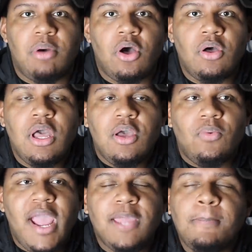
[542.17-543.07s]
the ball,
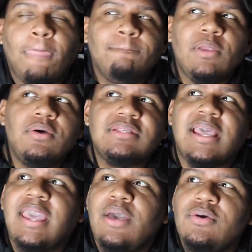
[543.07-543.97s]
right? What was
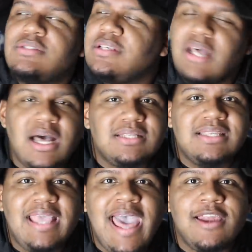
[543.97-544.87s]
that guy? What was it? Uh,
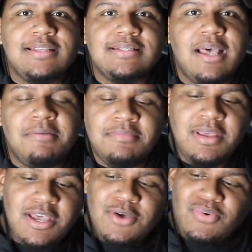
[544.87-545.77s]
Seattle or
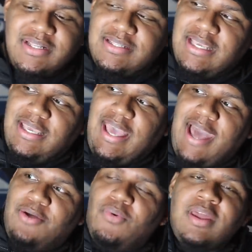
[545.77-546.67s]
something? When Zeke
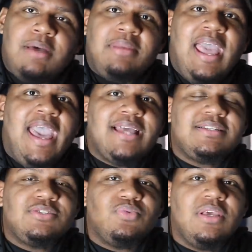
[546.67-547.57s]
kind of went up the
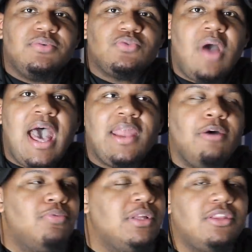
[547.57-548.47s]
hashes, he was wide
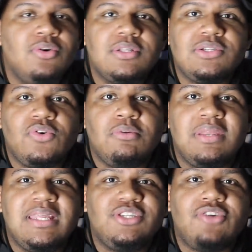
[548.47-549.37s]
open. We threw it to
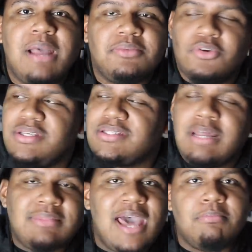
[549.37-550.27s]
him, and he dropped or he
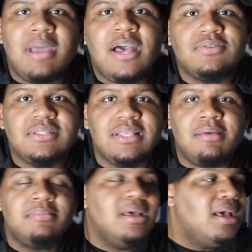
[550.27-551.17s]
stepped out of bounds or
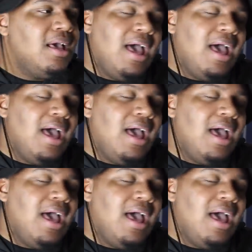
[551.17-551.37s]
something.